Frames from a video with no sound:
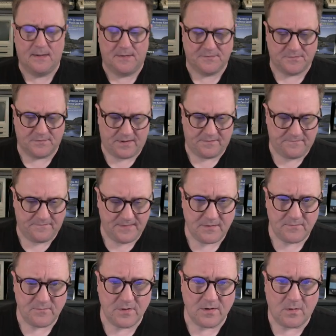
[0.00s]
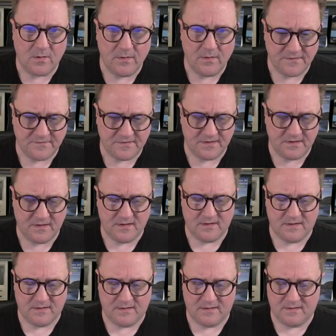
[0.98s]
So I think with all this in
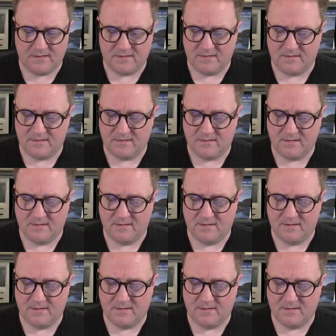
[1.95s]
done,